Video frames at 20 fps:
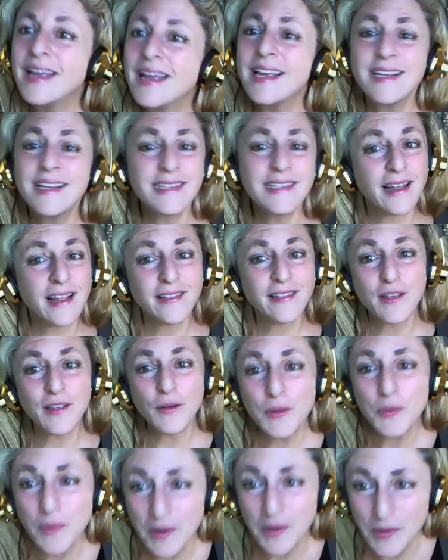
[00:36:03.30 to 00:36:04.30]
He's not the
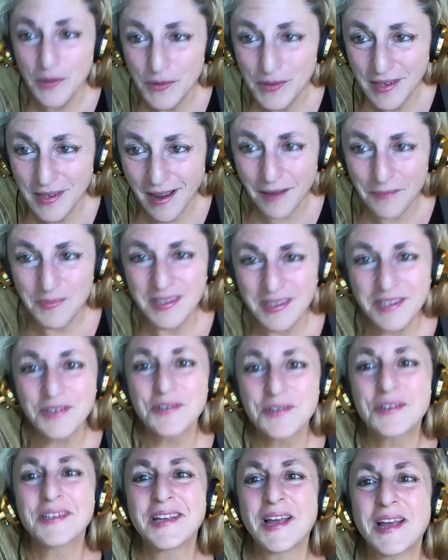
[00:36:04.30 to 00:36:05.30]
only one who's got
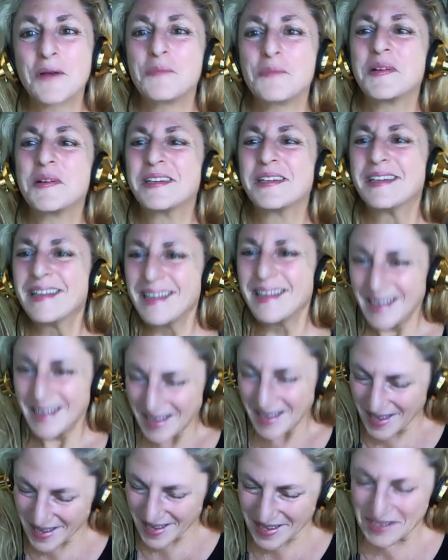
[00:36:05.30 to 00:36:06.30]
materials out, but
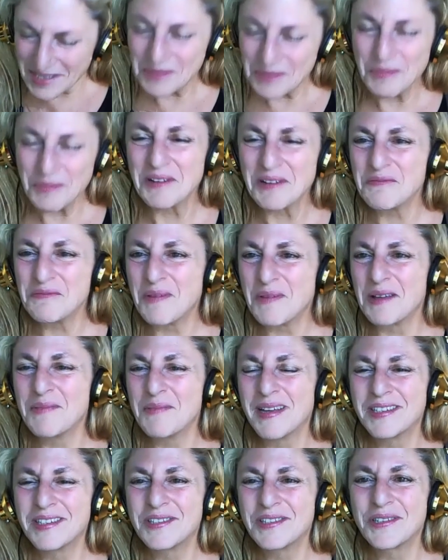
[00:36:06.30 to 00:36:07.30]
he's one of my
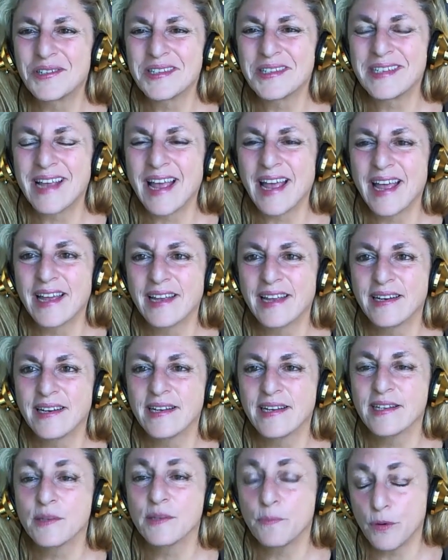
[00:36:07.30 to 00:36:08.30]
mentors, and
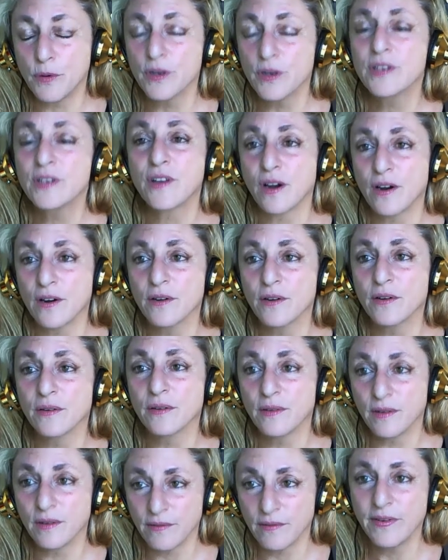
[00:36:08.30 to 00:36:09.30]
his books are
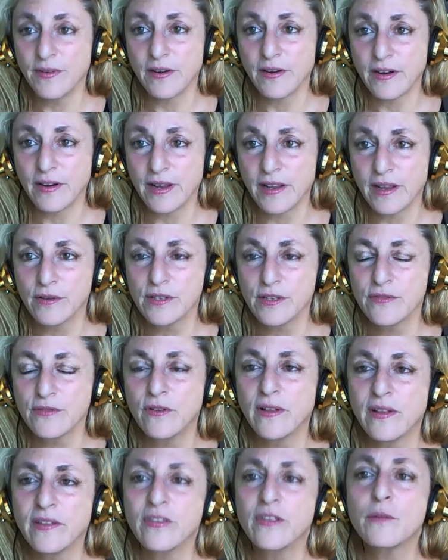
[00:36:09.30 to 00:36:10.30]
very
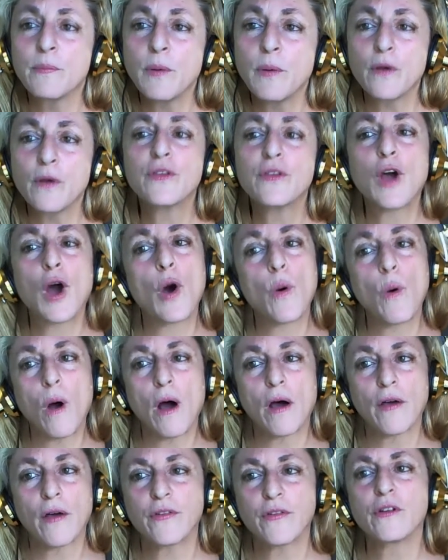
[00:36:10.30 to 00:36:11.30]
useful. They're both
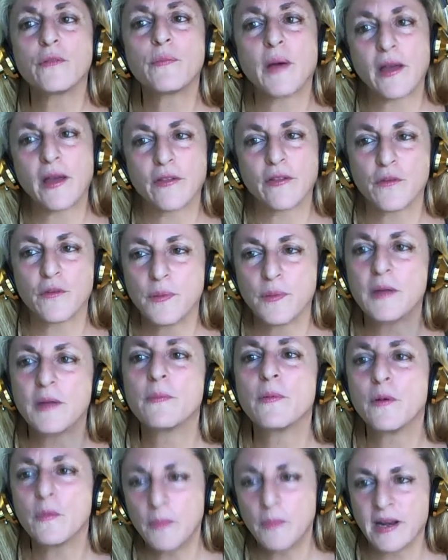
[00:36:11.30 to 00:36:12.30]
co-authored by other
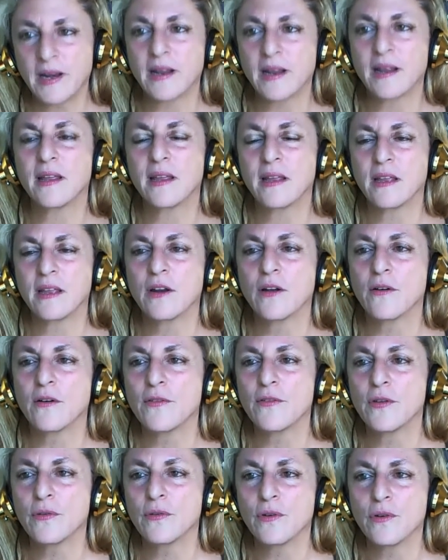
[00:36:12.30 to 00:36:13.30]
people, but if
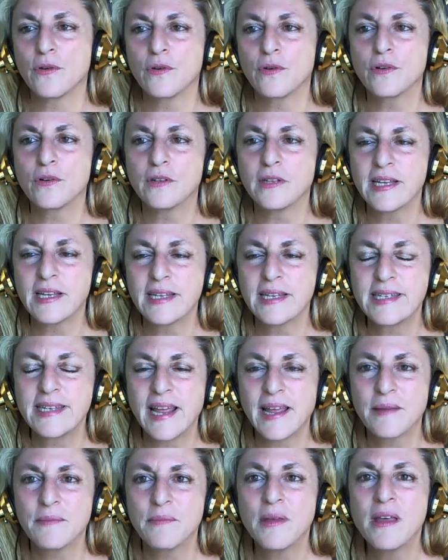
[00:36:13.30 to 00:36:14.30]
you Google his
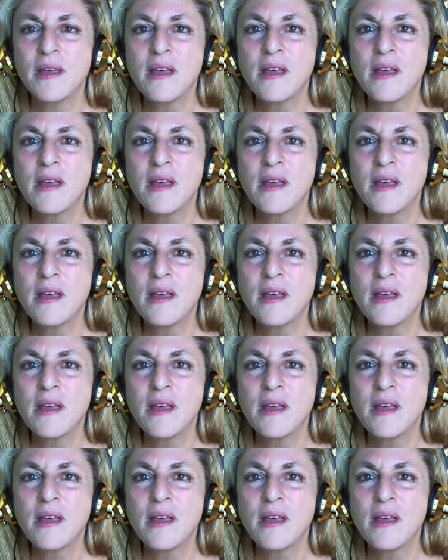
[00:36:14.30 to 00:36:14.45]
name.